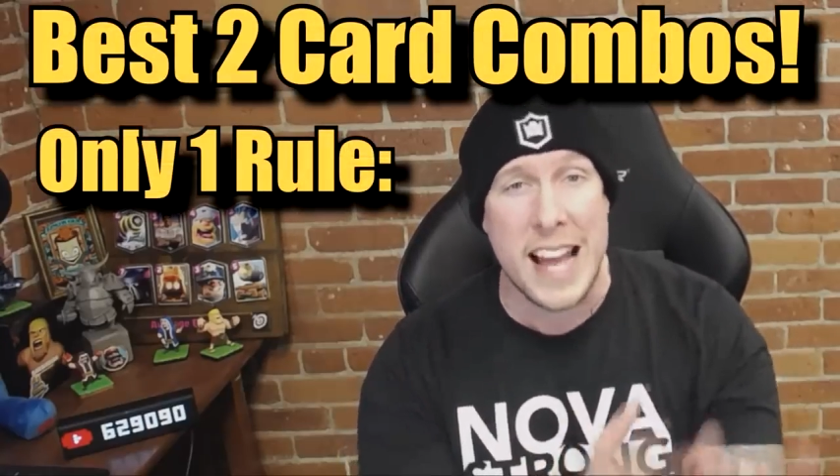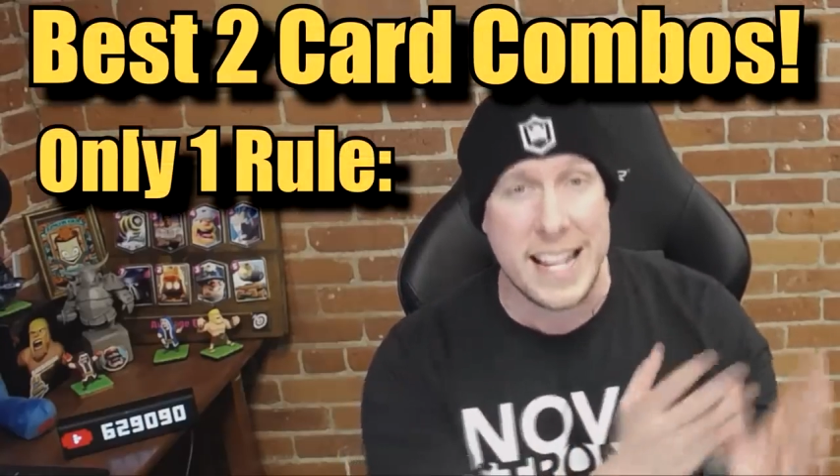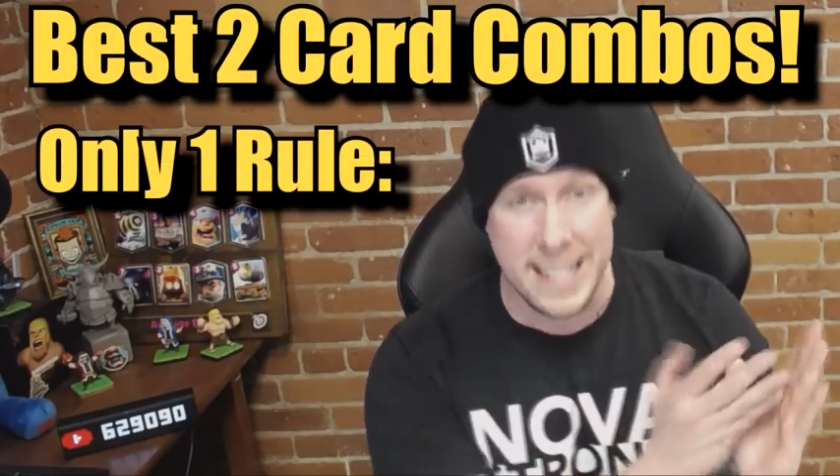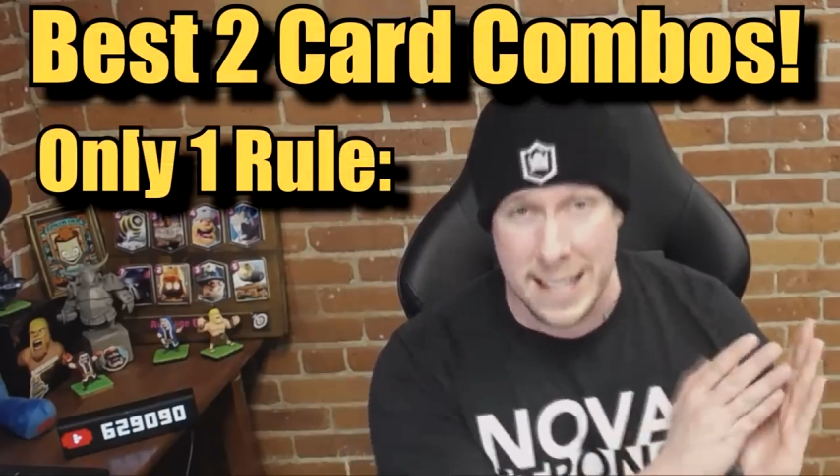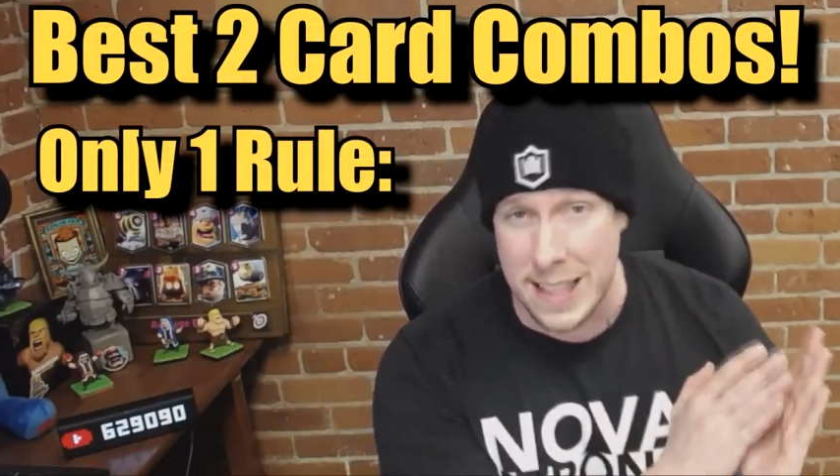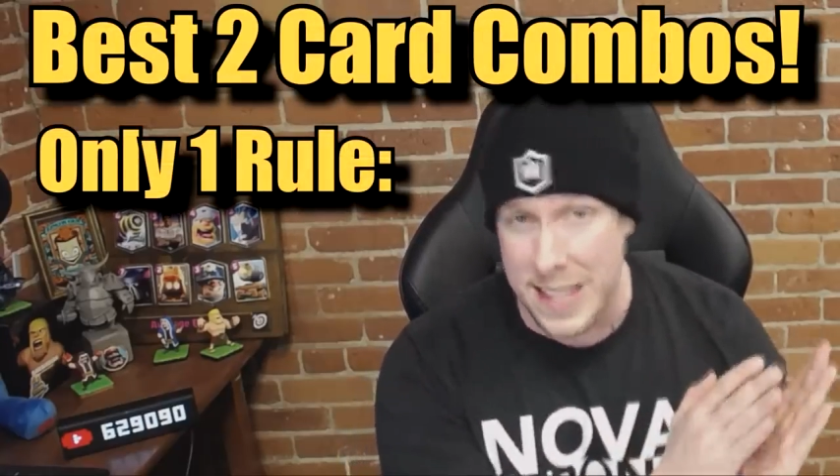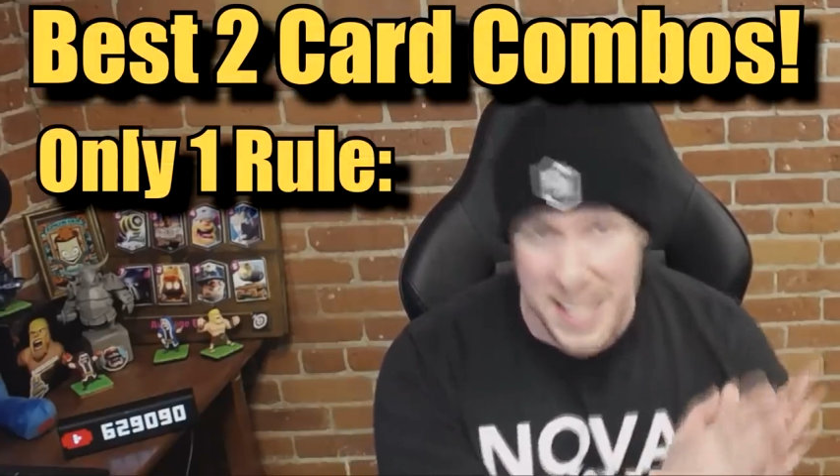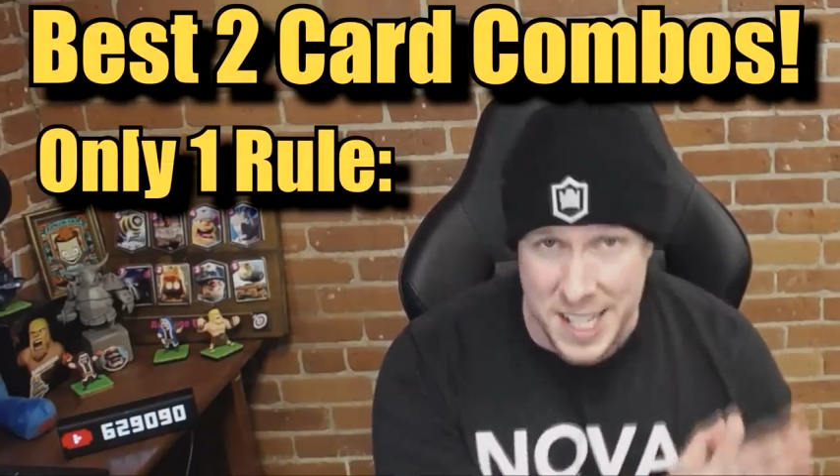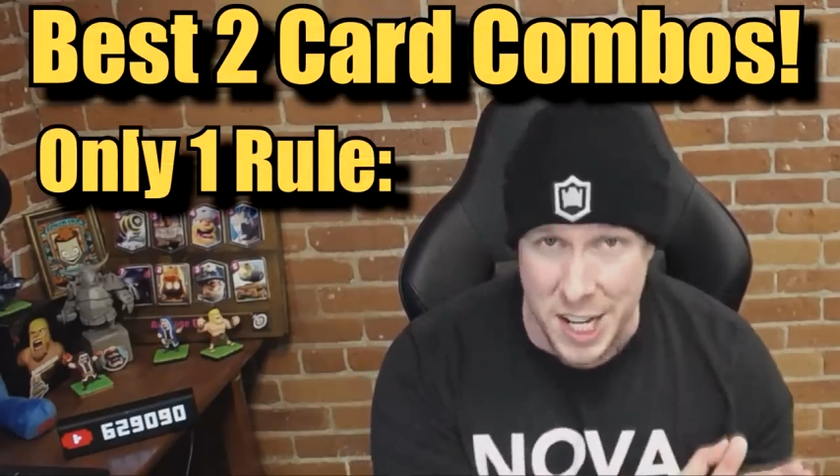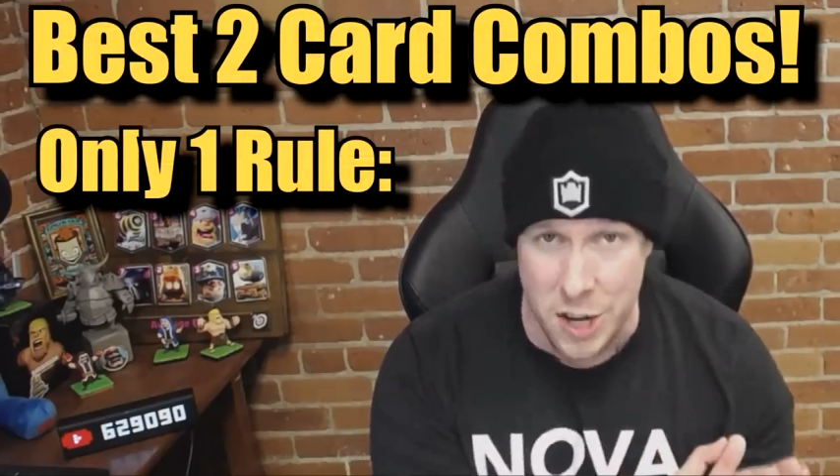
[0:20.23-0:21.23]
get to the
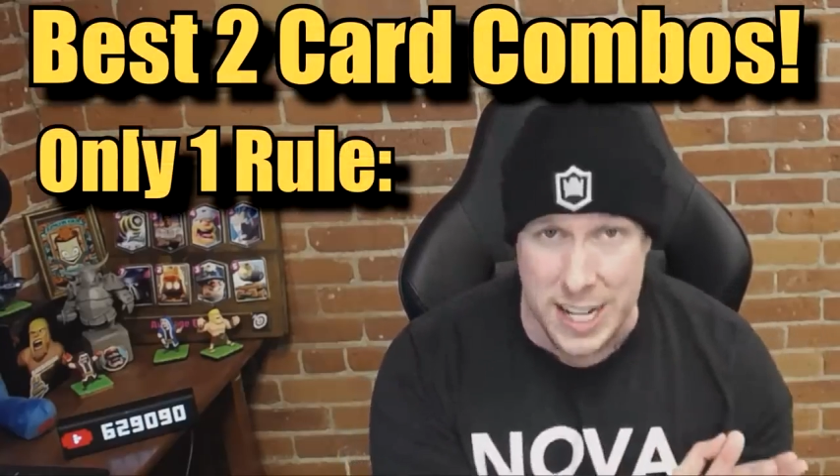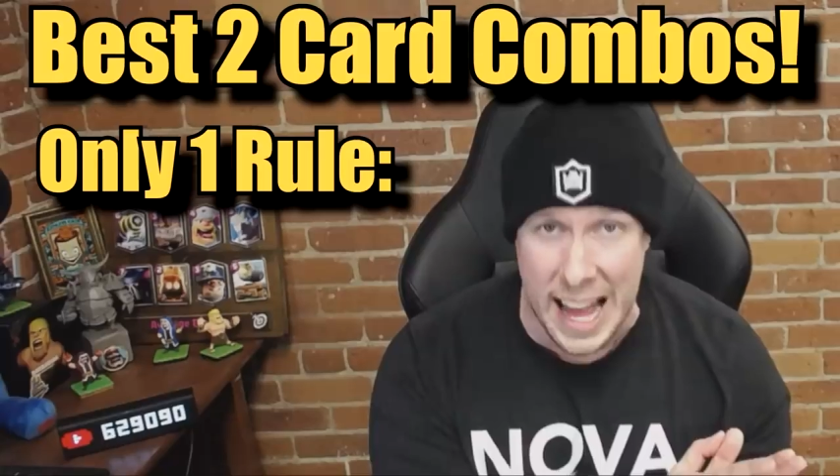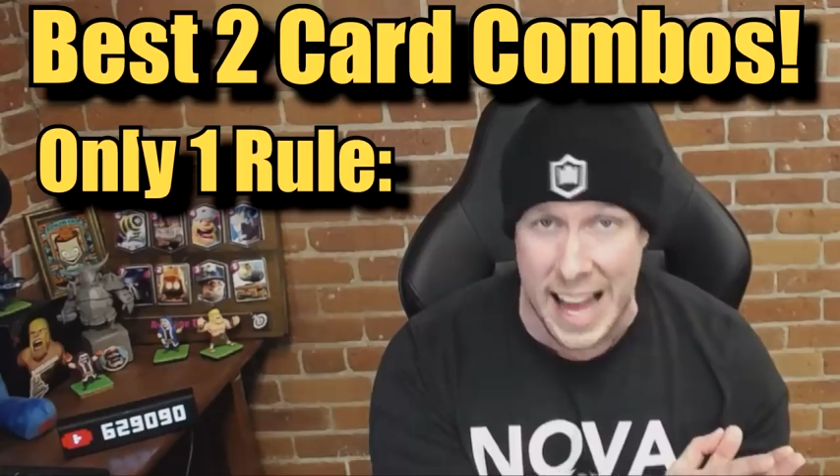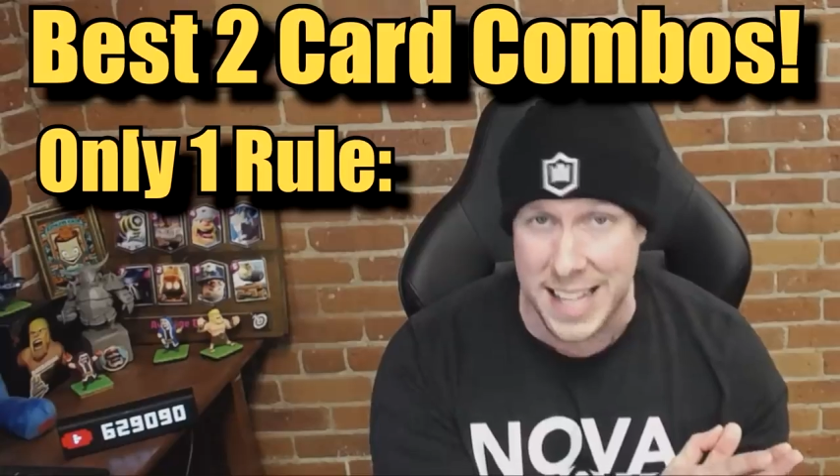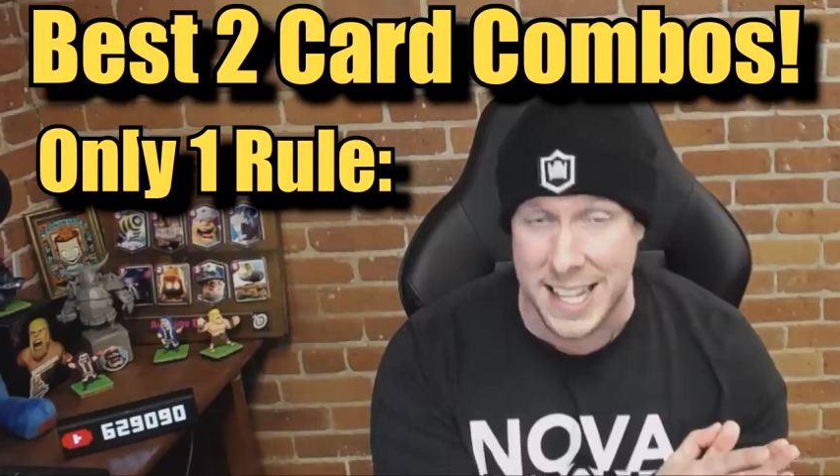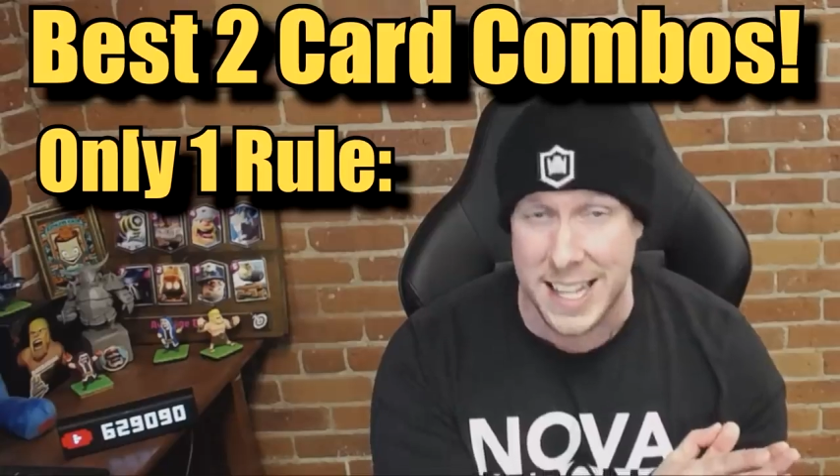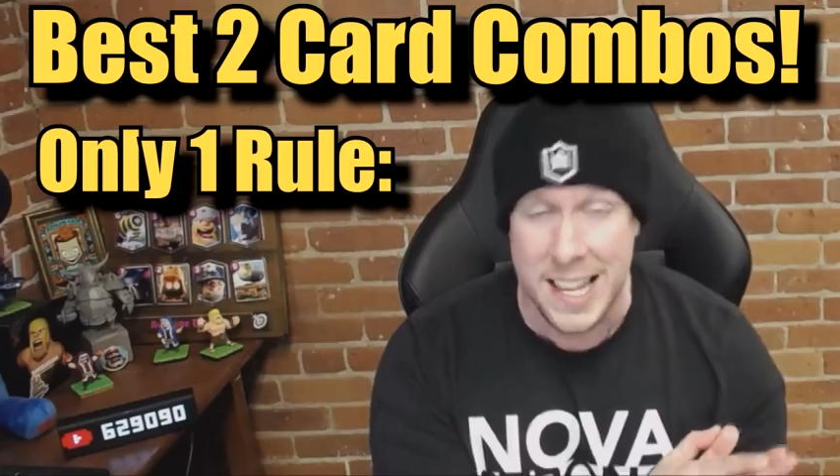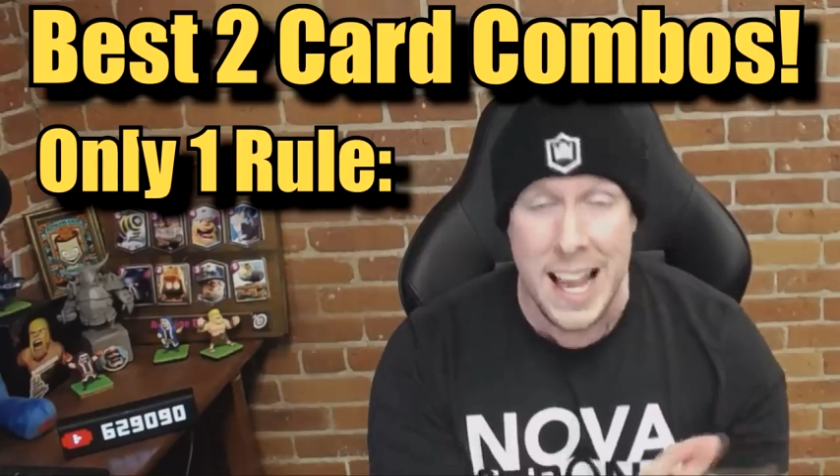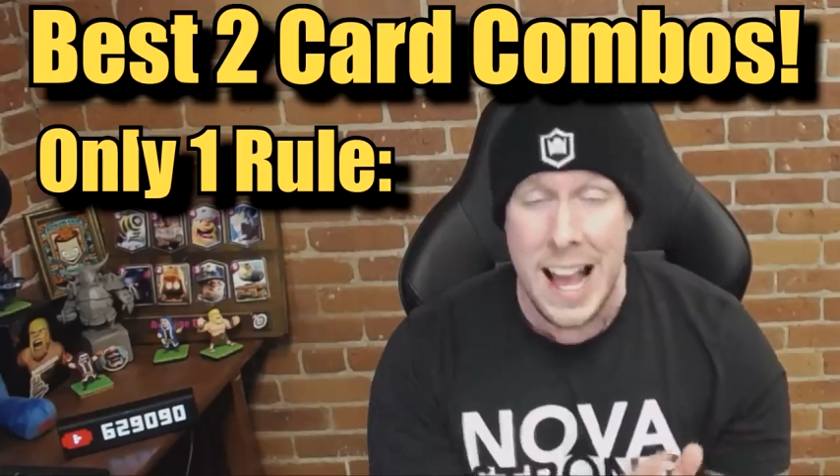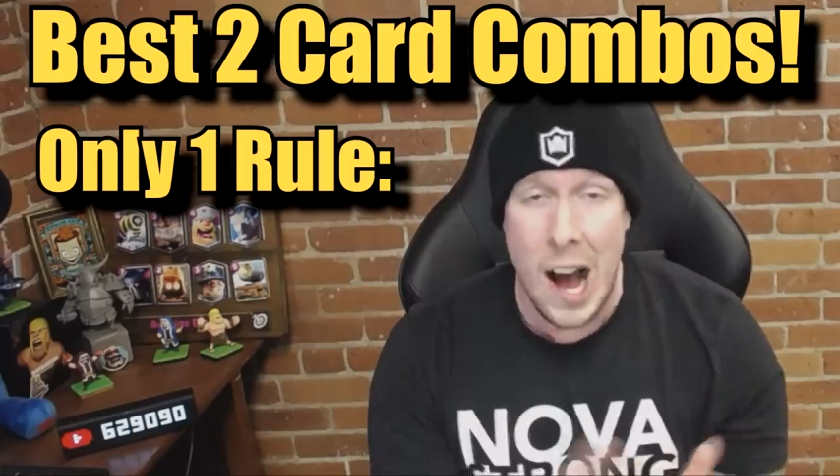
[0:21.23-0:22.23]
list here, guys, is